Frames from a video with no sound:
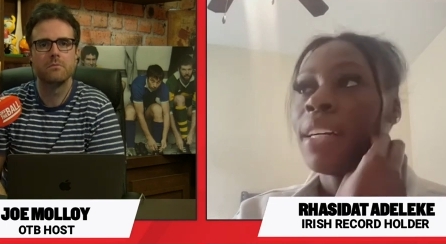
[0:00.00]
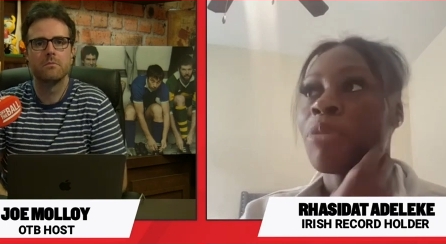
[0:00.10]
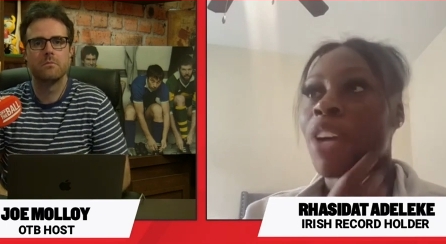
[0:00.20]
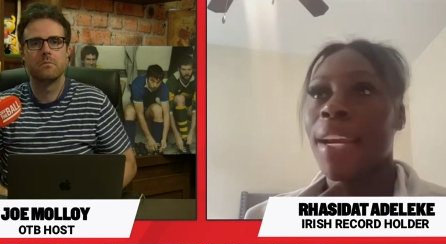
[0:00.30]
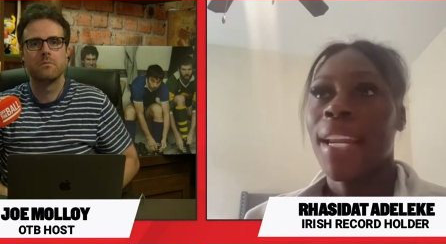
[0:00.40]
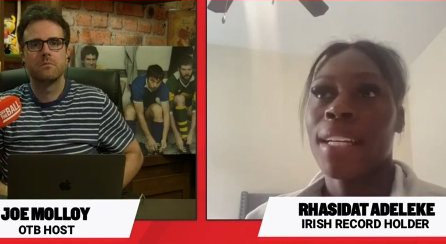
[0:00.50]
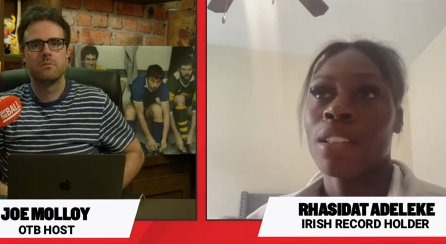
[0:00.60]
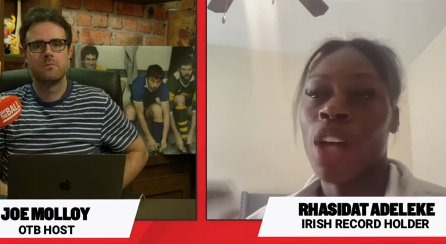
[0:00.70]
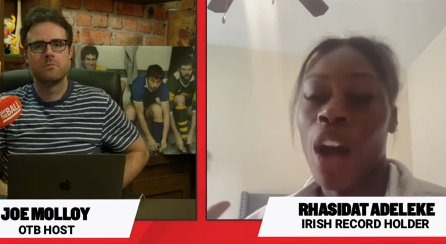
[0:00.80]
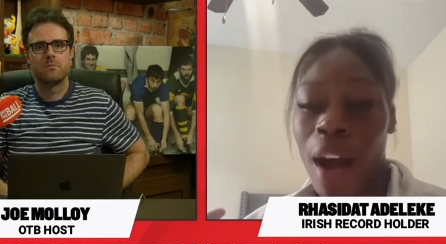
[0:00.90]
Speaker 1: I'm very like
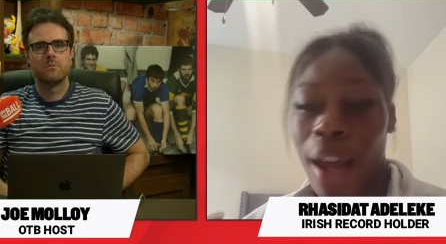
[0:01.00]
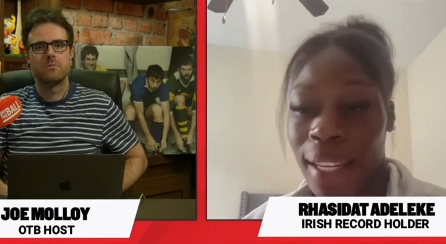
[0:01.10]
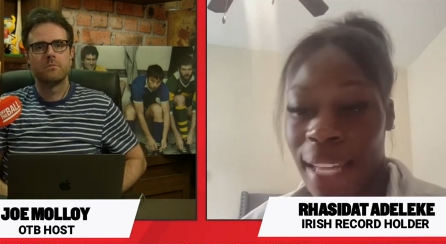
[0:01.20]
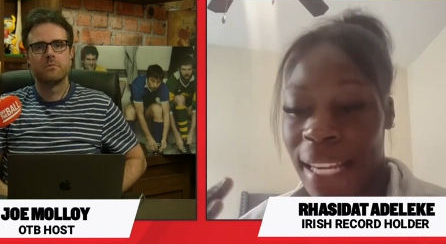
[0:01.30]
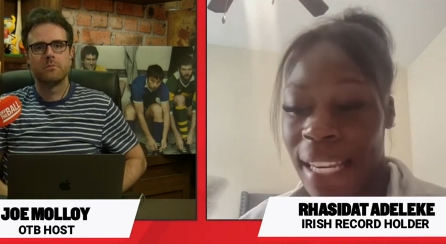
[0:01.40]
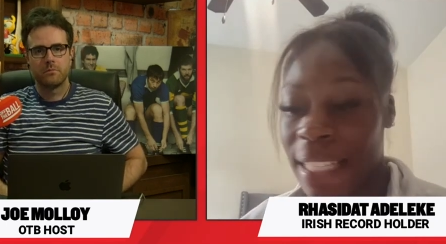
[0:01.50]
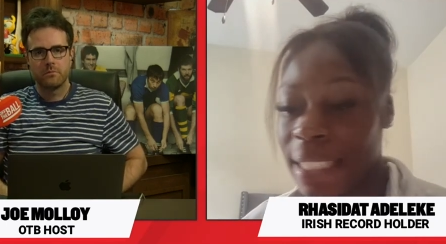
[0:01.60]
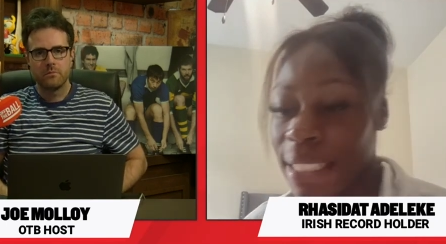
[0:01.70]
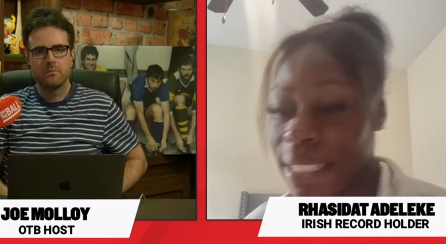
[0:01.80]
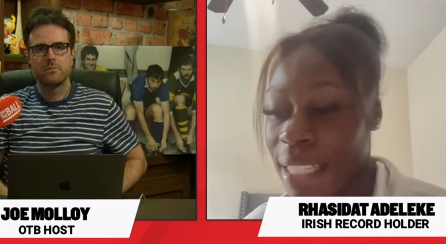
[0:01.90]
tall. I'm like
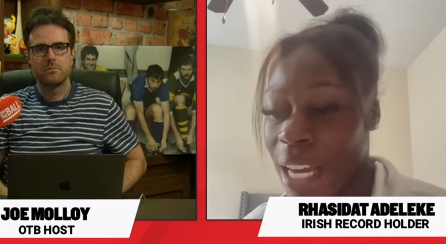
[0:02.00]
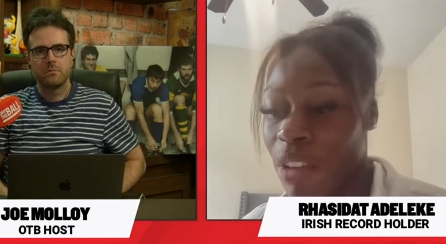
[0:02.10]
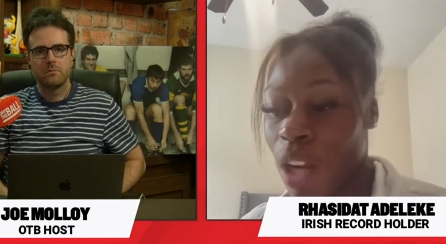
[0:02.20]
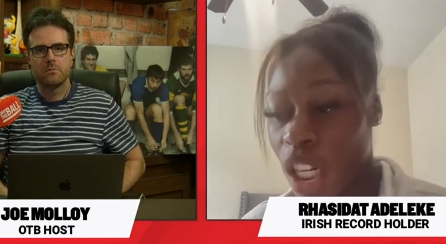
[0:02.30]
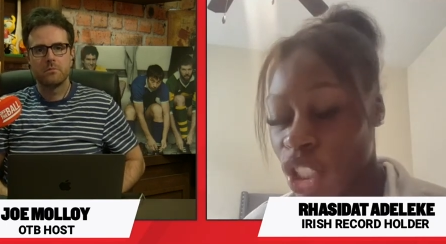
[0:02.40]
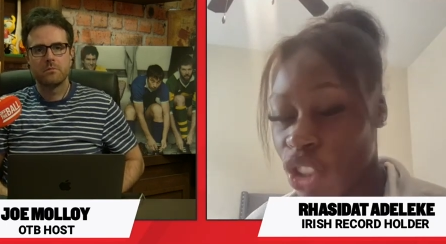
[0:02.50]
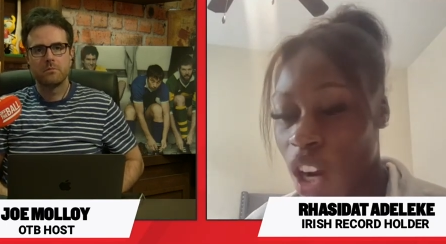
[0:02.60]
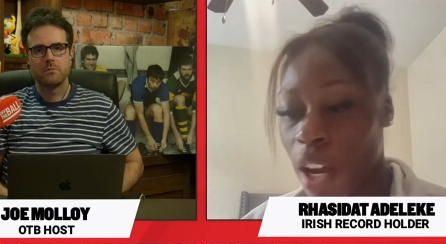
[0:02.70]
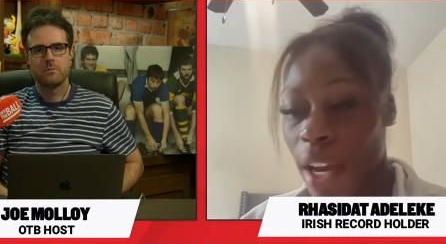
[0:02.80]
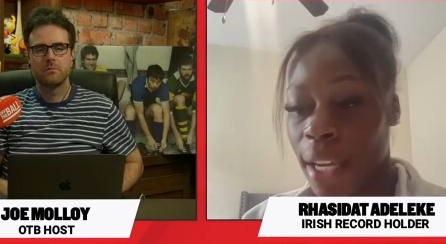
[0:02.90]
lengthy. I have a long
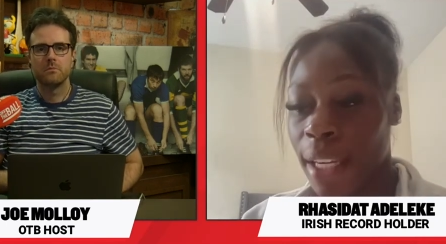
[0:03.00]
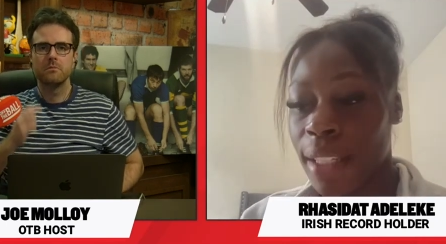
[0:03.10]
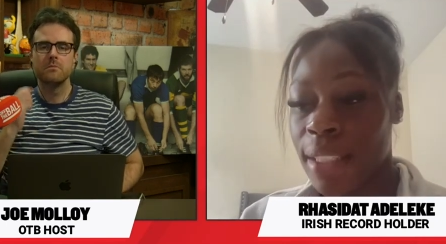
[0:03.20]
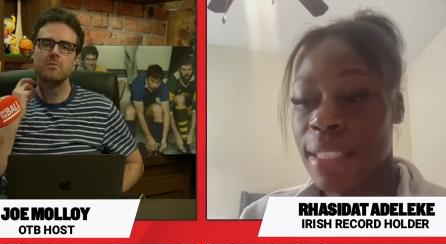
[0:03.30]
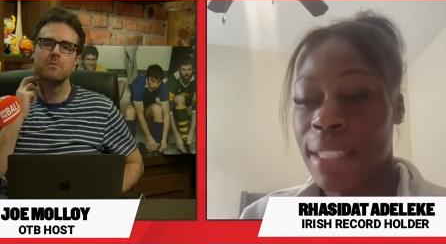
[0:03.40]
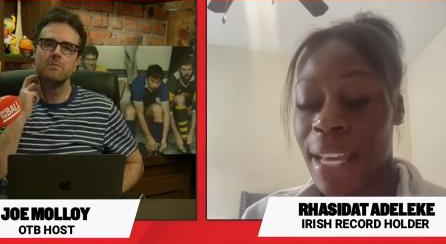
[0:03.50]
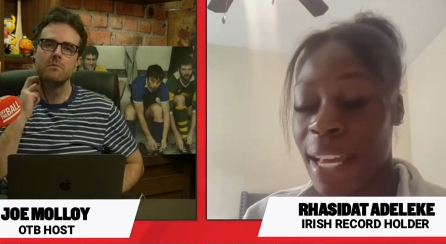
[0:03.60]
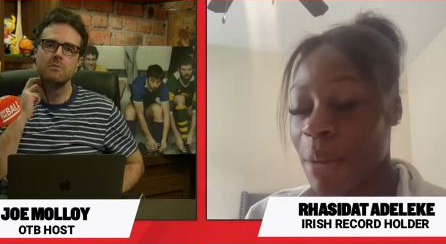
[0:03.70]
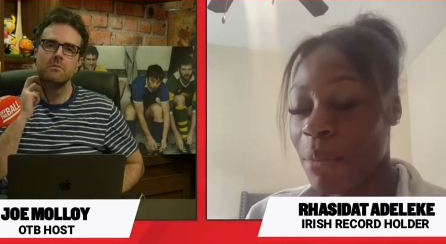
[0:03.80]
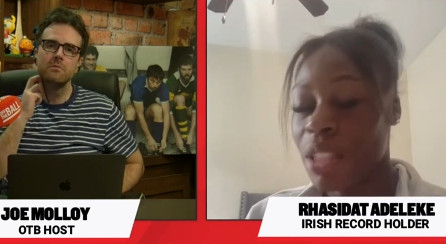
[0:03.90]
stride and
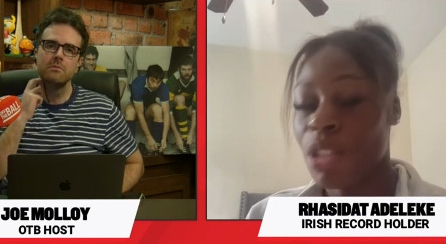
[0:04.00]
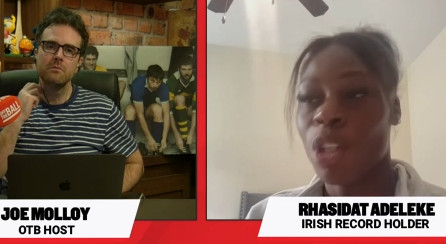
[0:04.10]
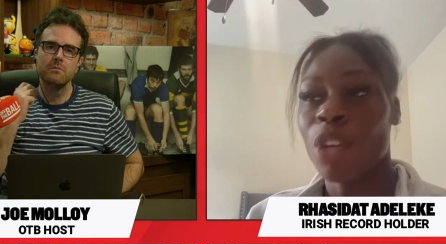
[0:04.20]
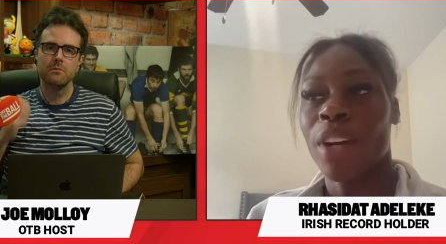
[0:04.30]
slim and stuff.